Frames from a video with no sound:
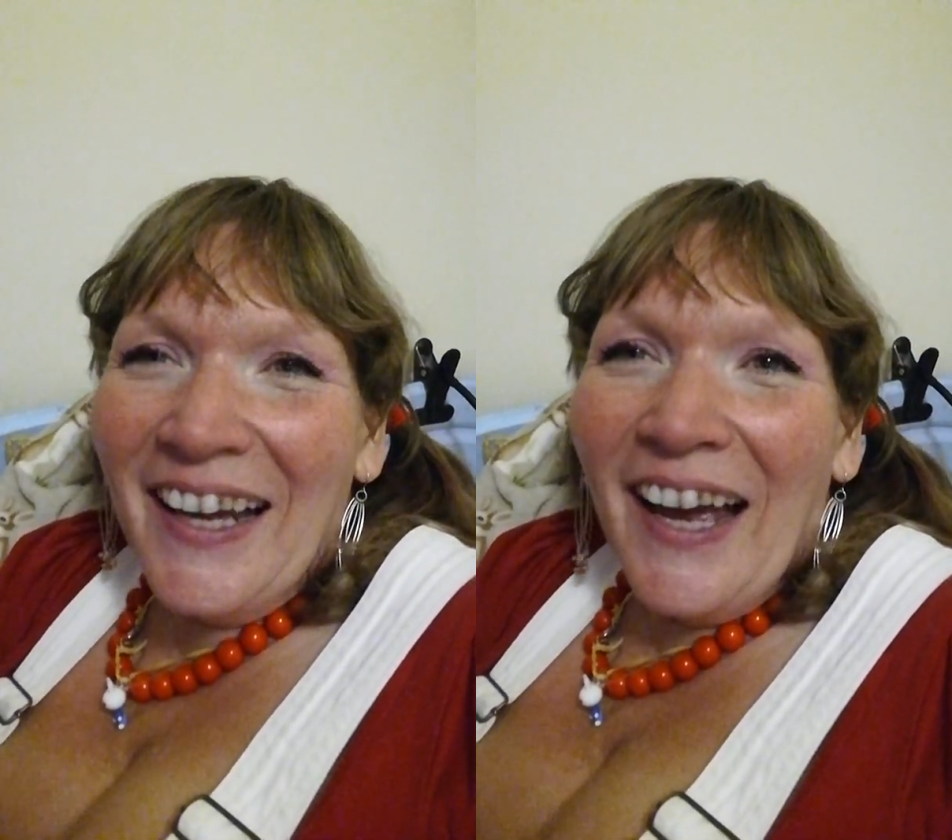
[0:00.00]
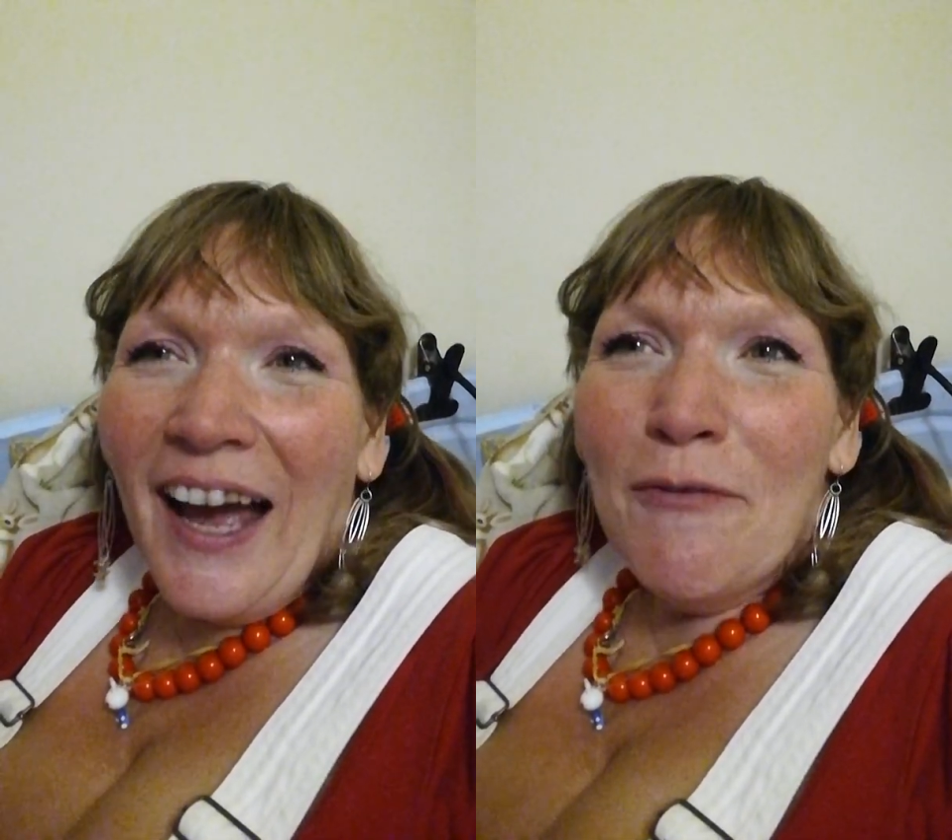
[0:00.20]

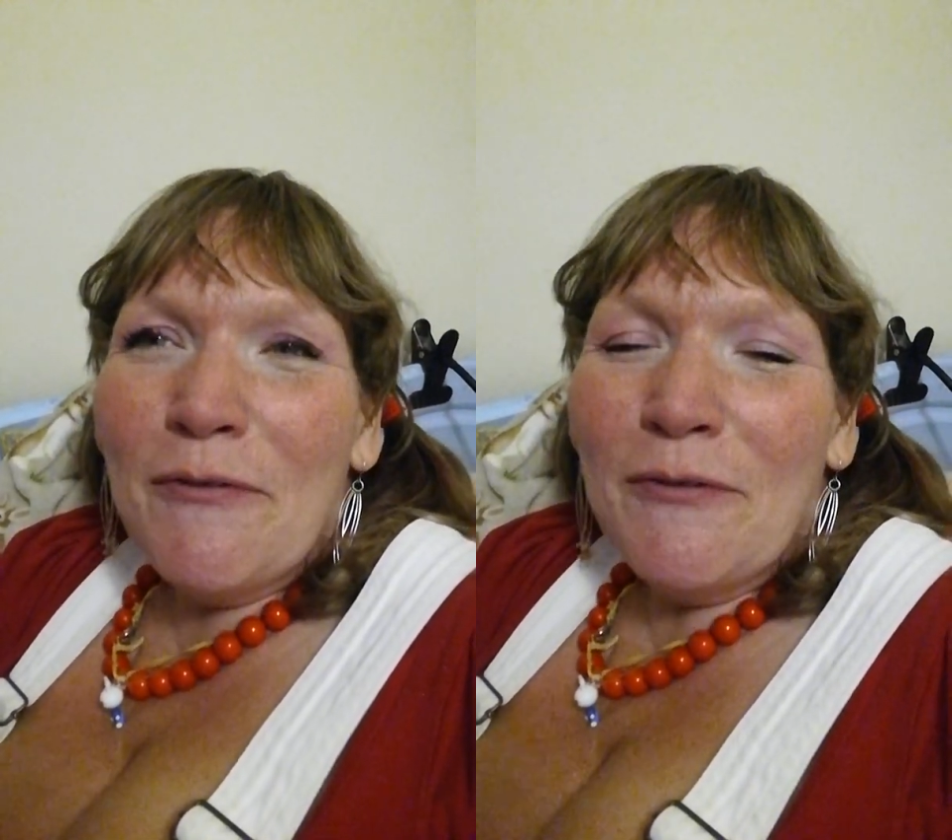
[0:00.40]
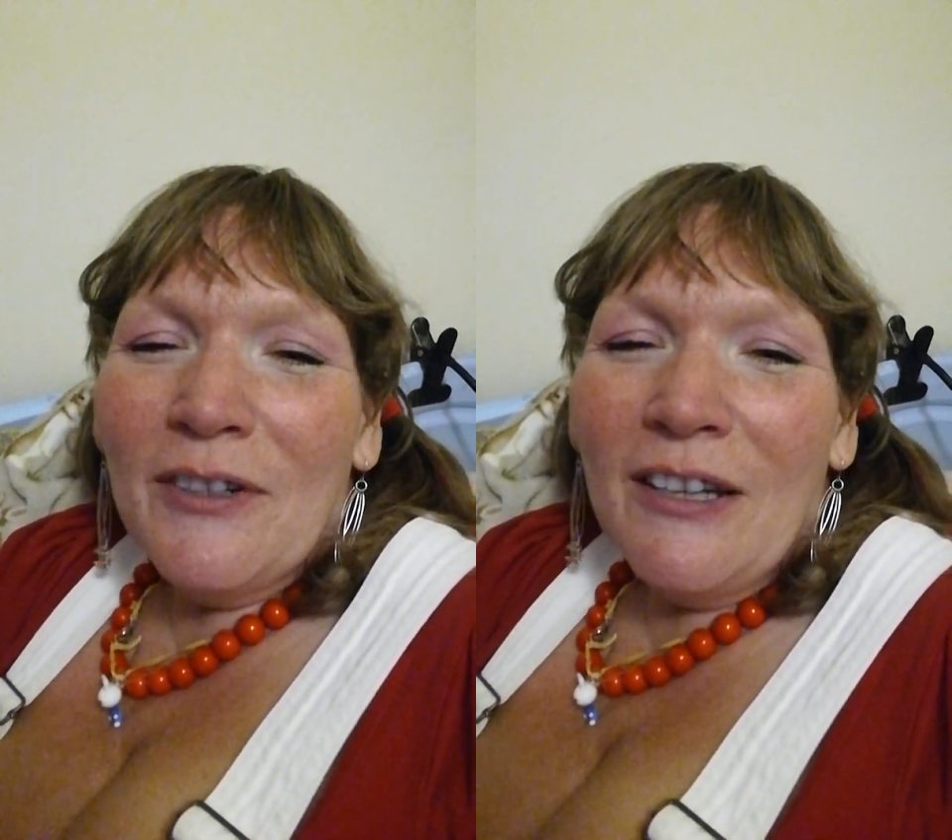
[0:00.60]
and
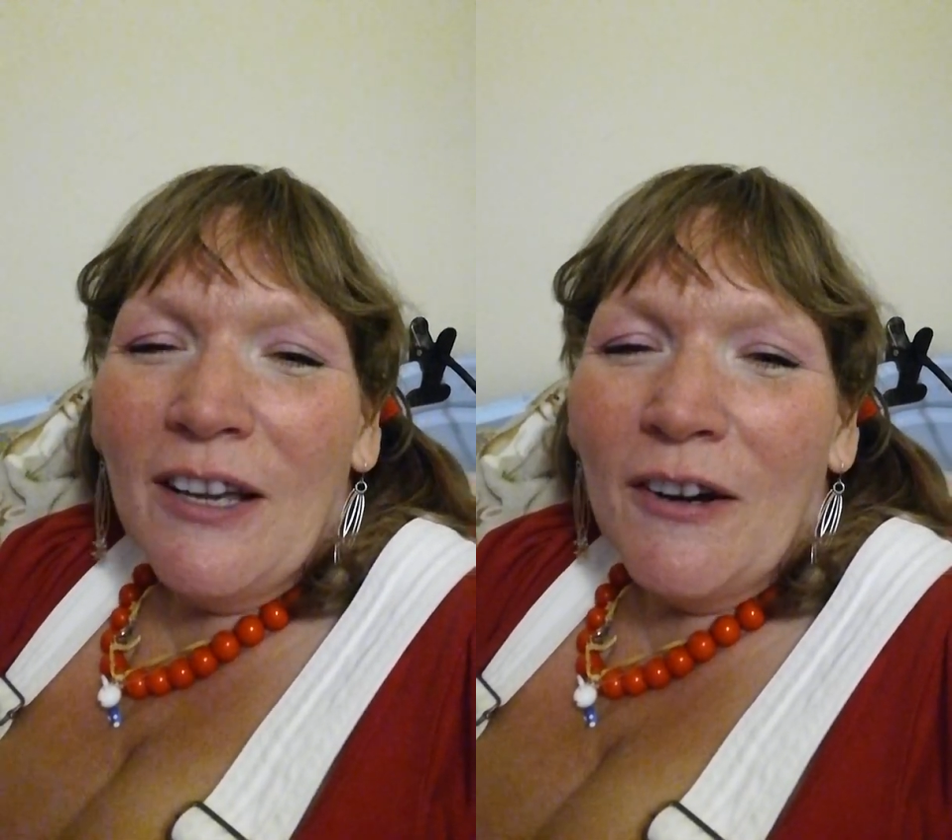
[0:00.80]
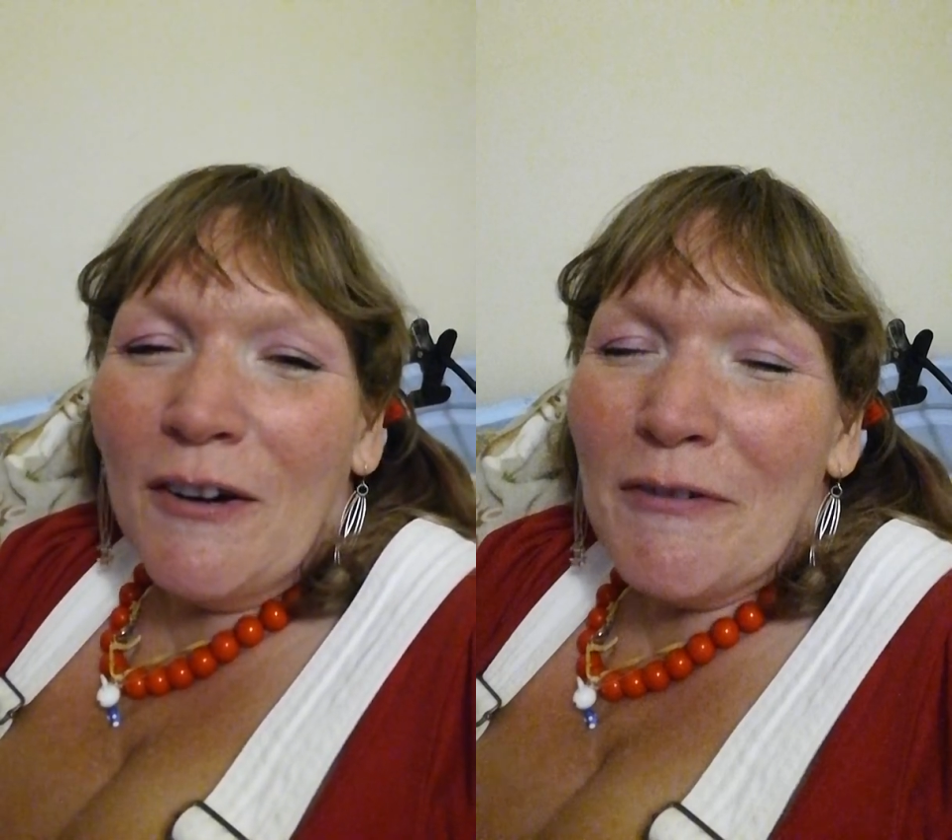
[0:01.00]
for a
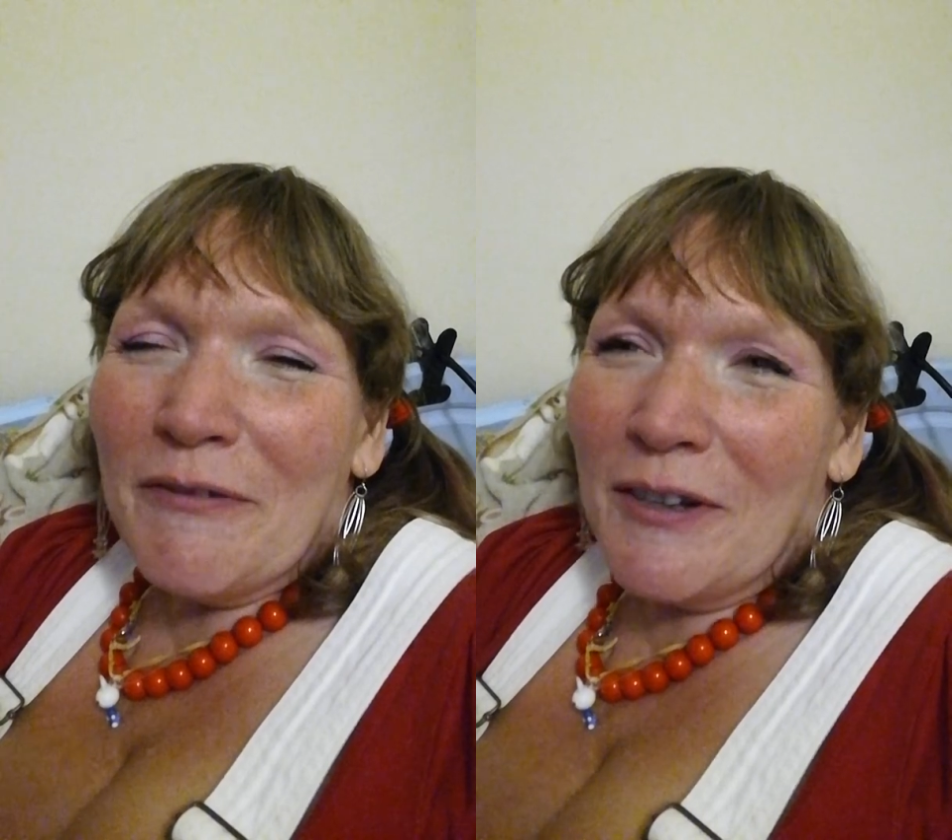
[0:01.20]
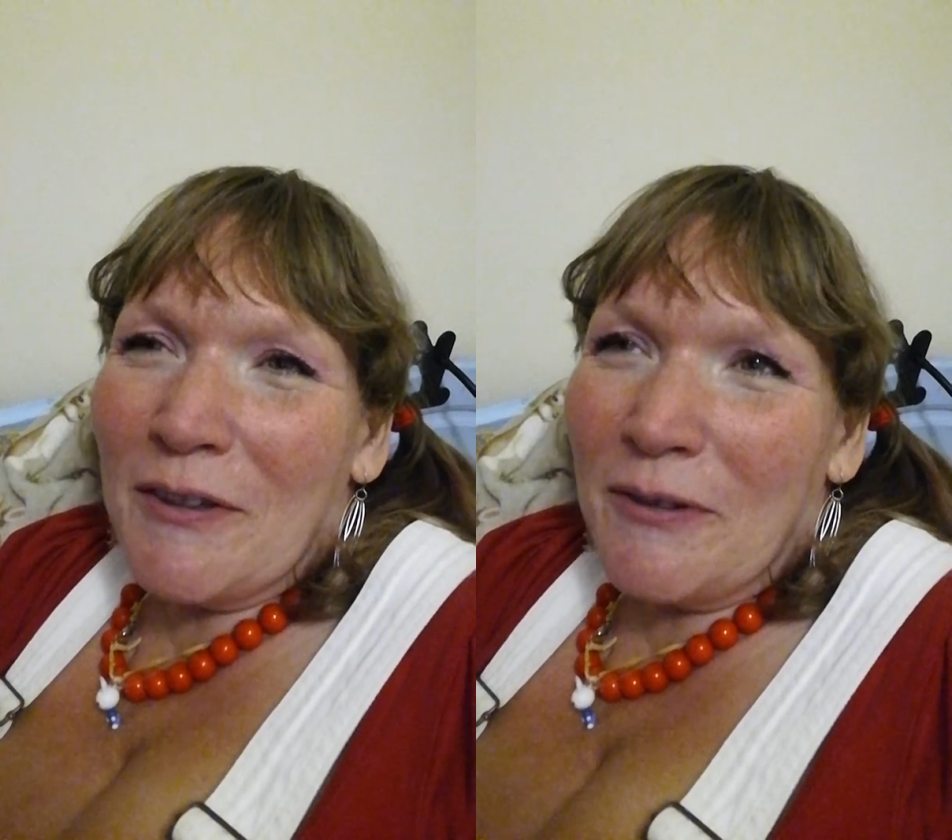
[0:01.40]
laugh,
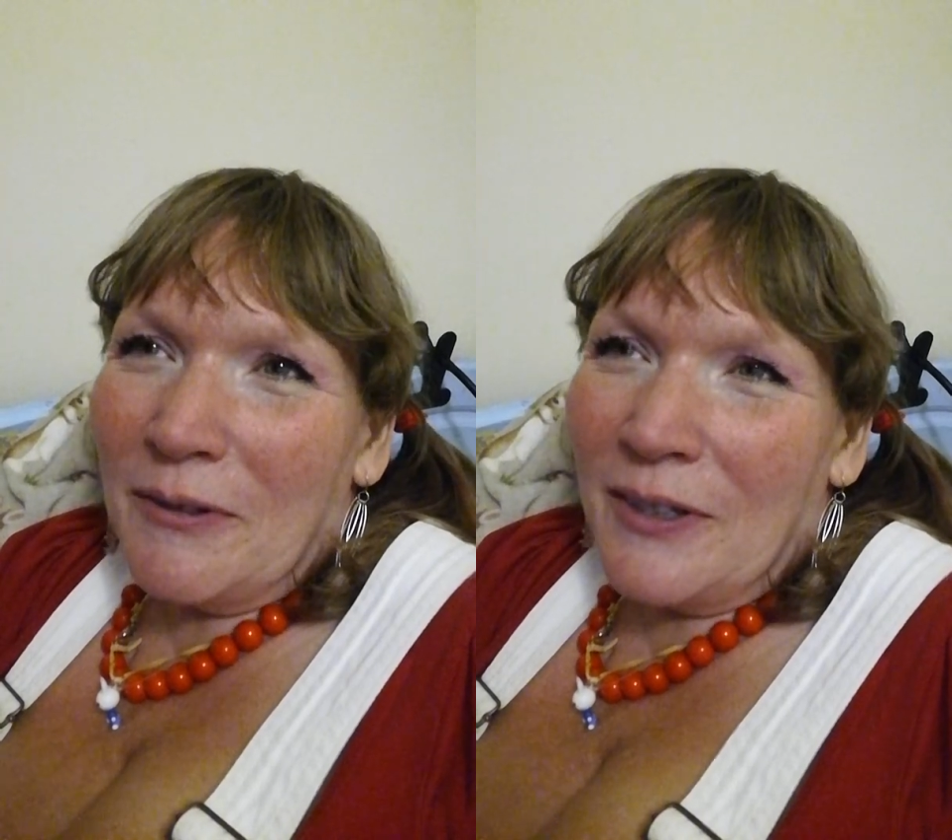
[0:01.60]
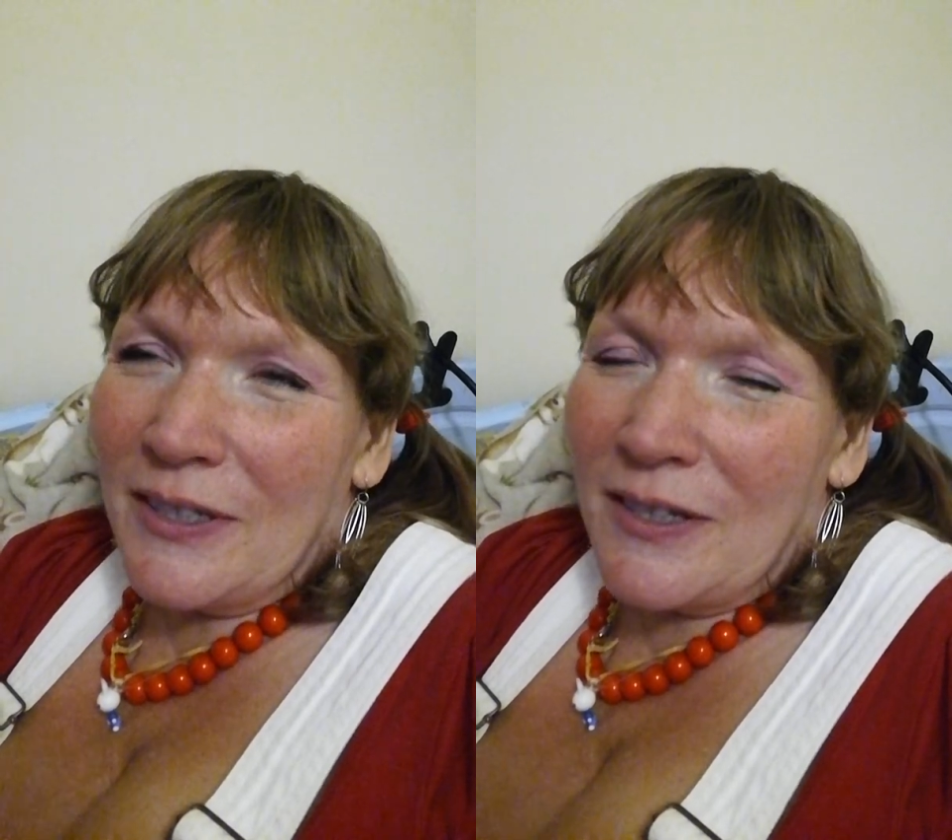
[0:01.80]
I
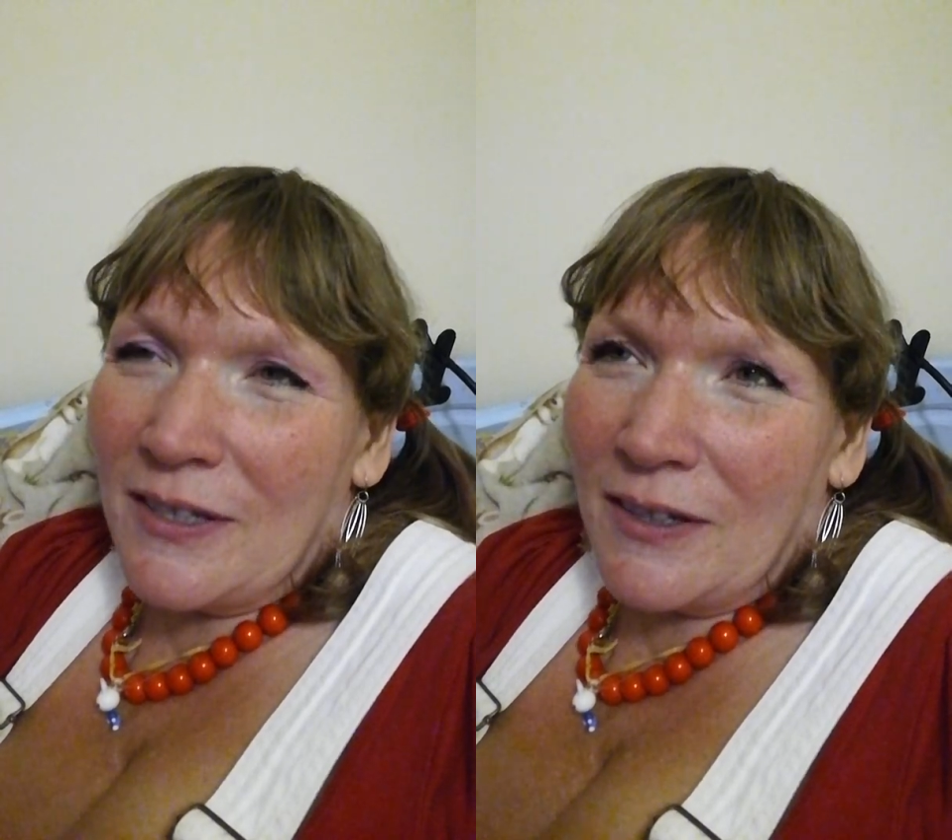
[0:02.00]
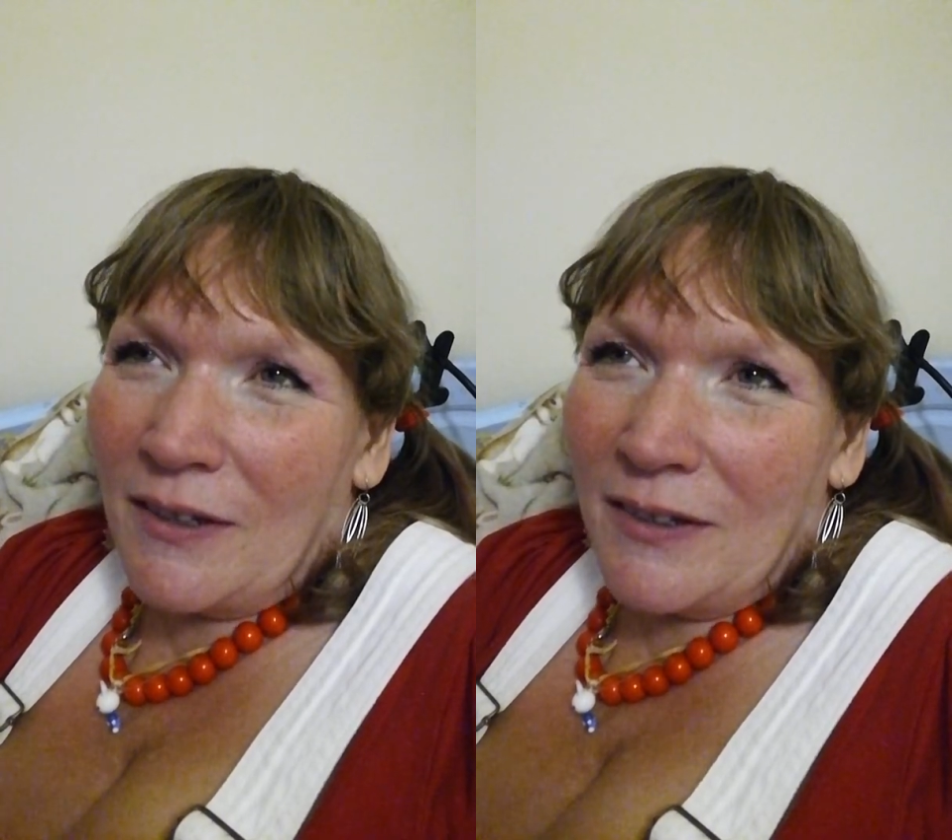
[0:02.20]
thought
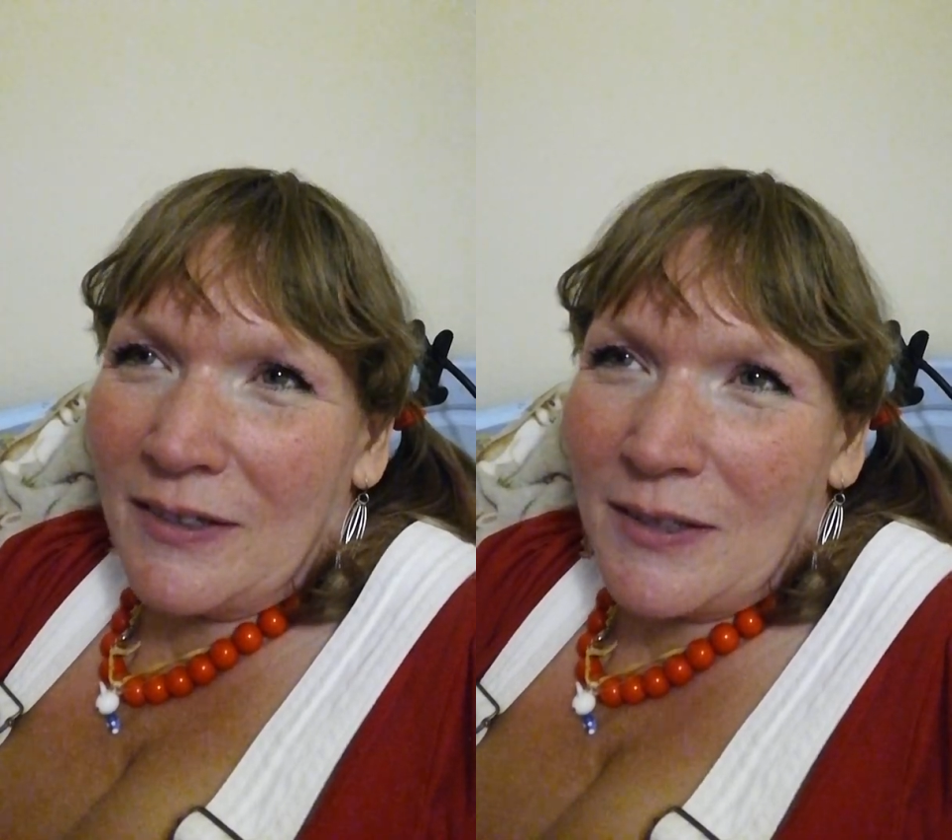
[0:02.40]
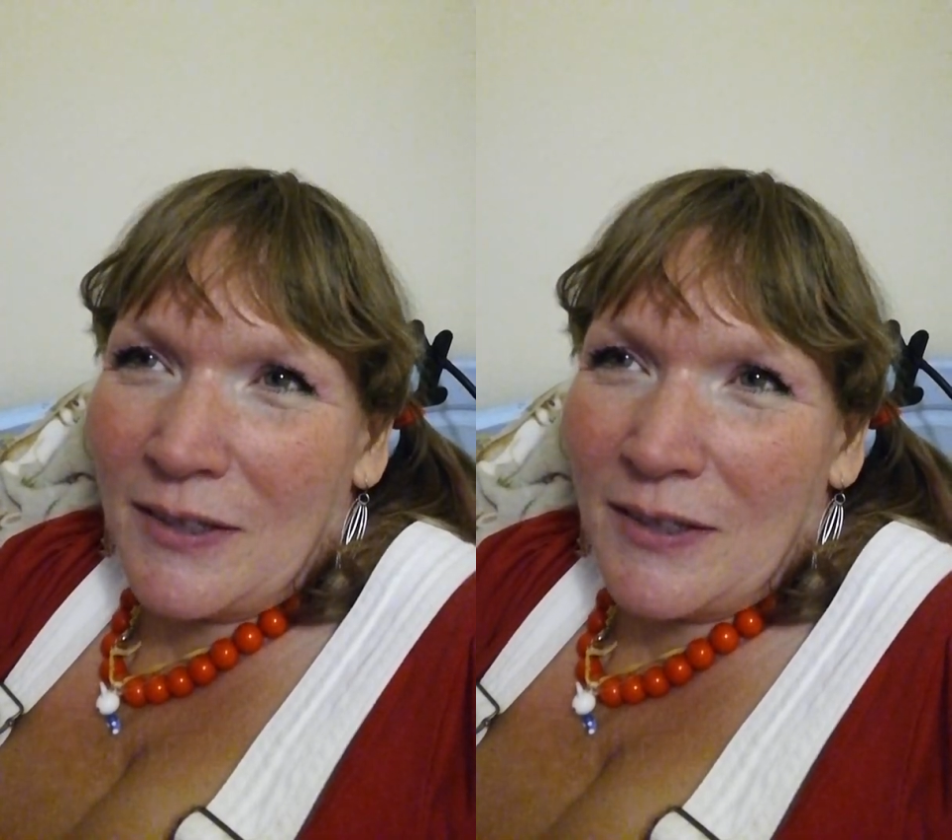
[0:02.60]
I'd